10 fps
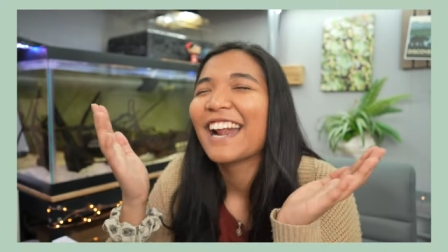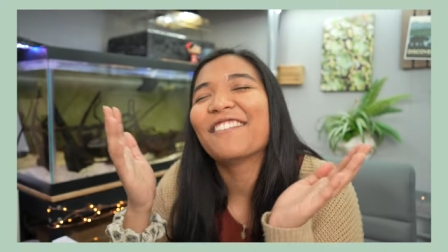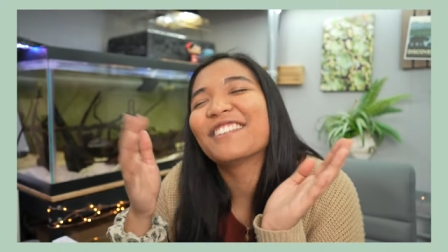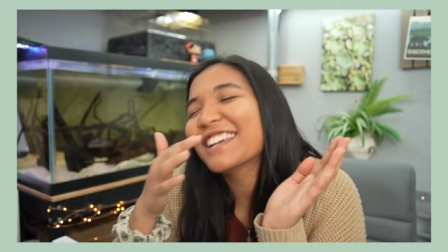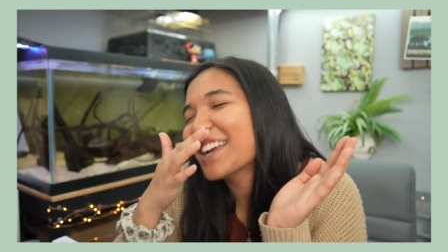
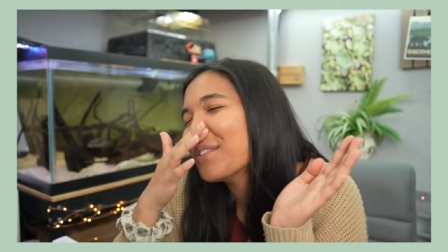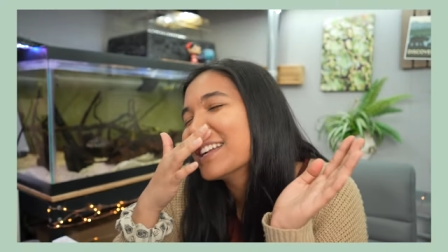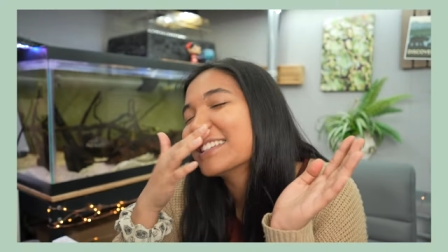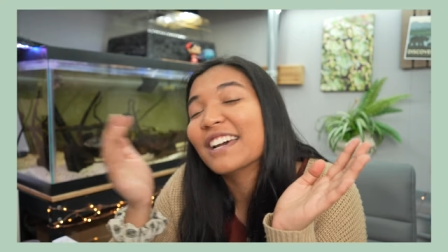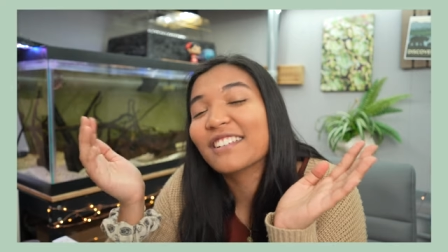I feel like I
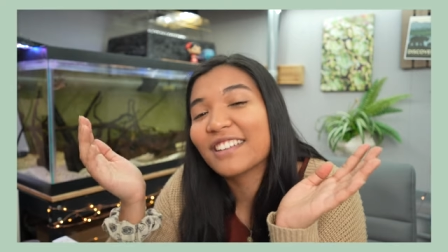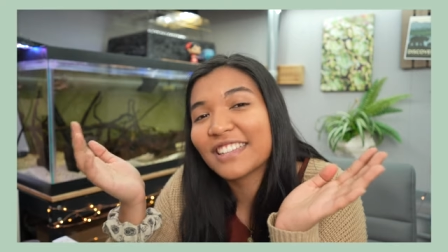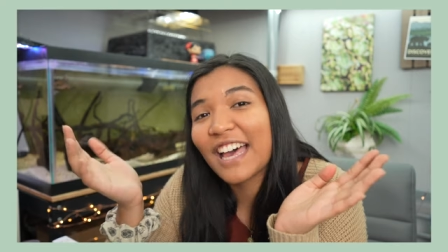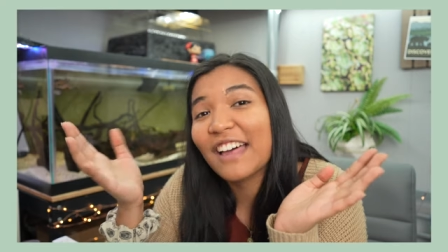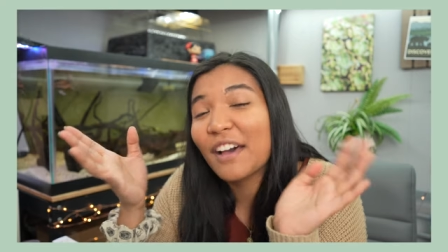want to title
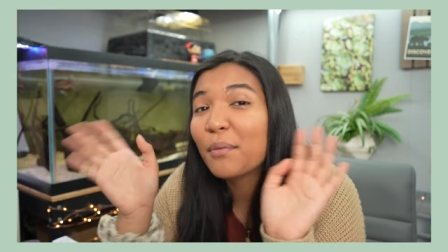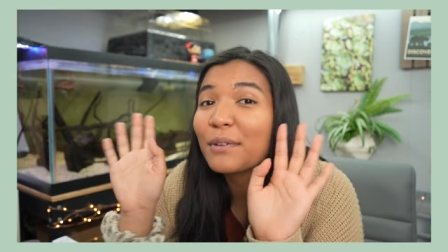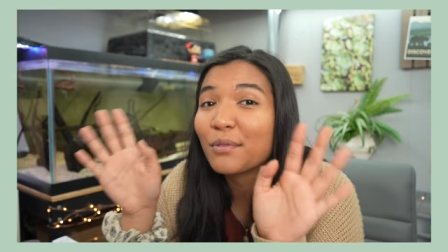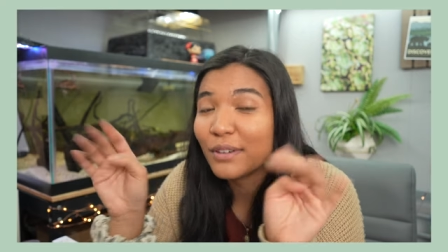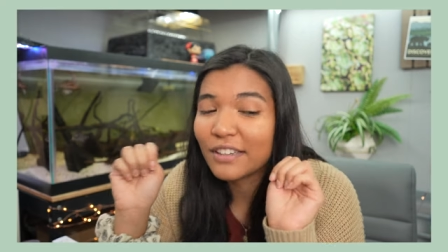it that. That would
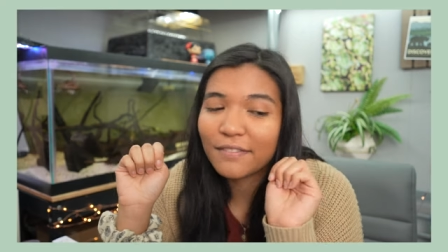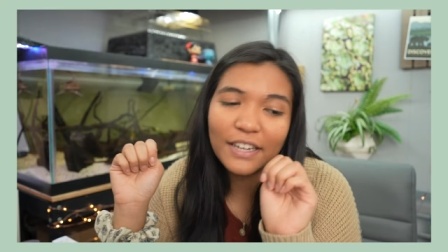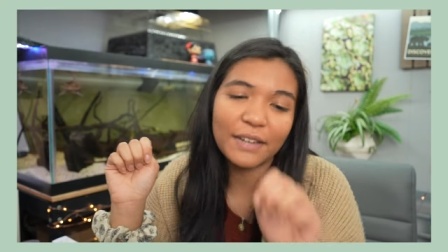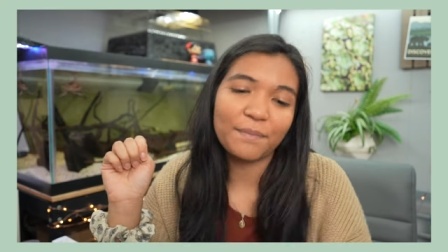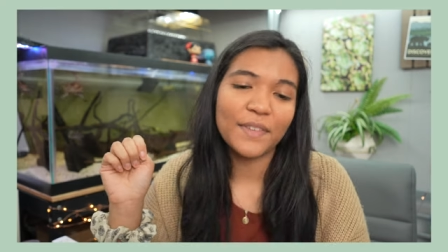be really funny.